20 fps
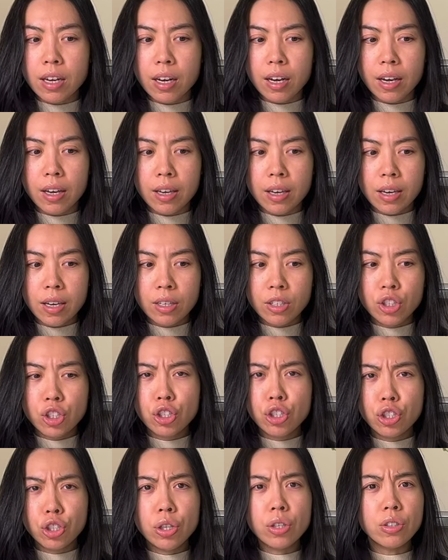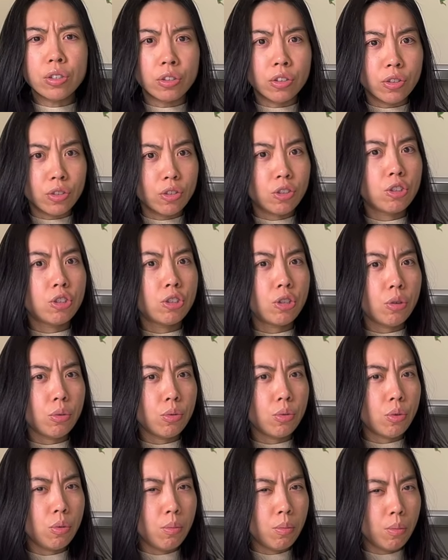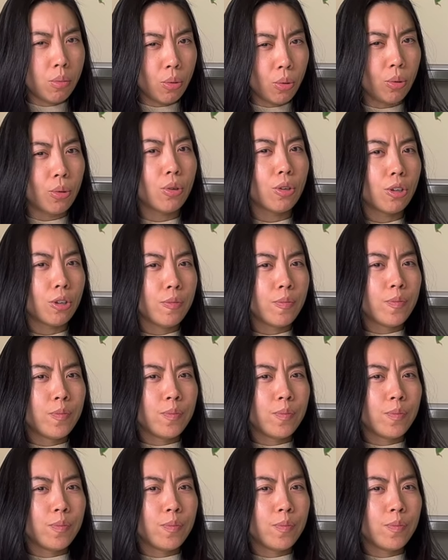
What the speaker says: that I should show you more,